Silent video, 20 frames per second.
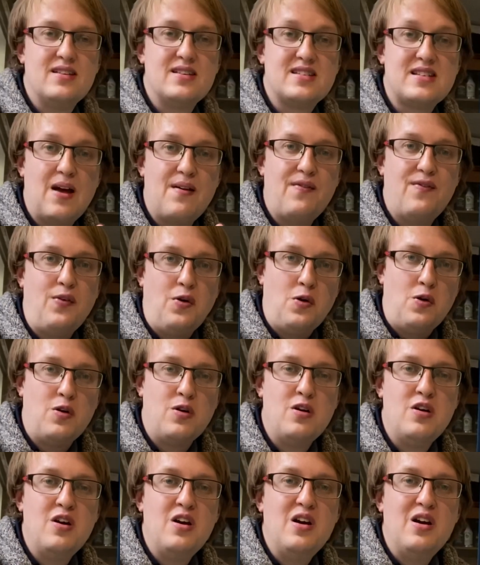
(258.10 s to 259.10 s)
Step 4,
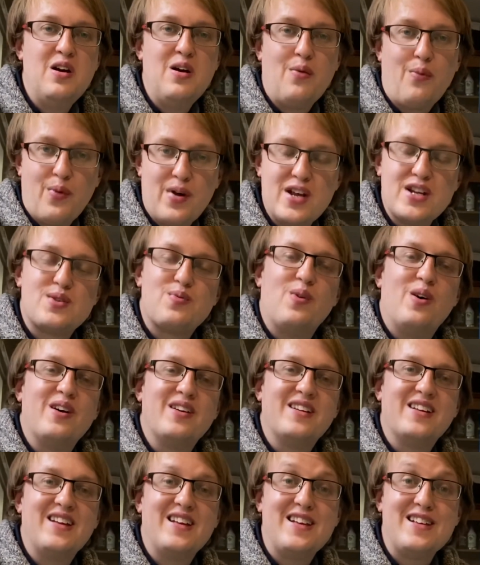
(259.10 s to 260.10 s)
which one
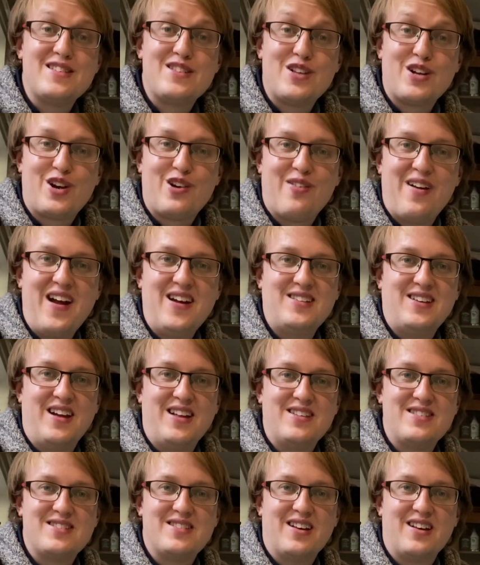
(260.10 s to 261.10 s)
is the correct
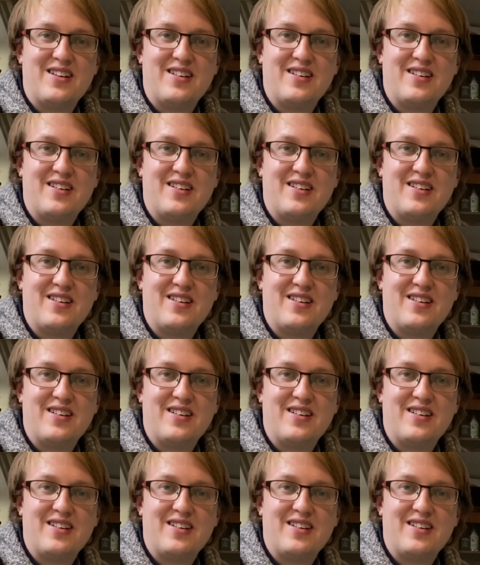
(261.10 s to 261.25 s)
answer?